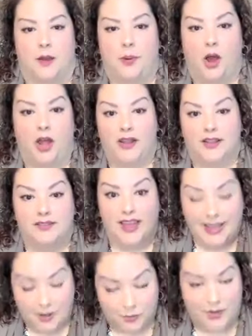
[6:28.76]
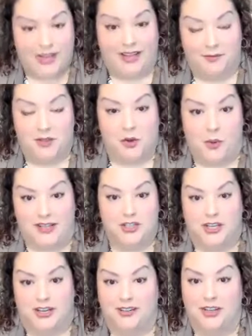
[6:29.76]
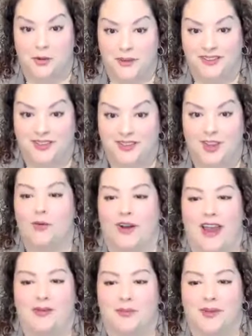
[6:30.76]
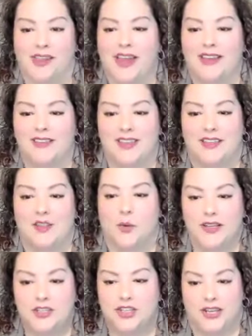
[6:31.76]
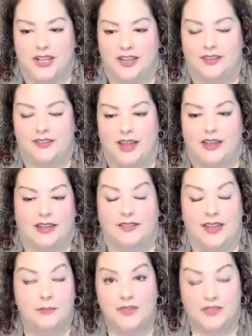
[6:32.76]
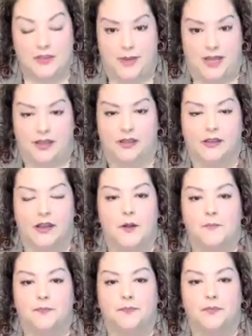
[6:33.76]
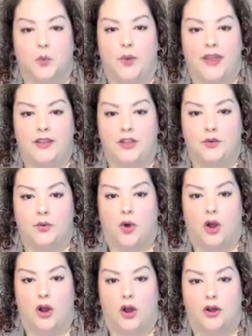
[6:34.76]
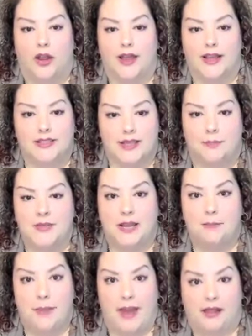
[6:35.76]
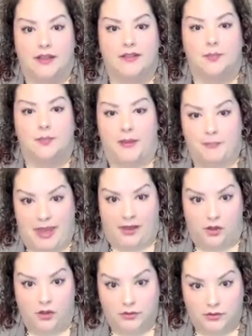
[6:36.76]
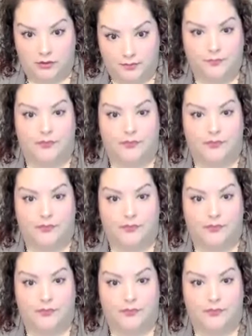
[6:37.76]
Upon a second reading of the question, a little bit slower, I realized that the question seems to be, when you are accepting ballots by mail,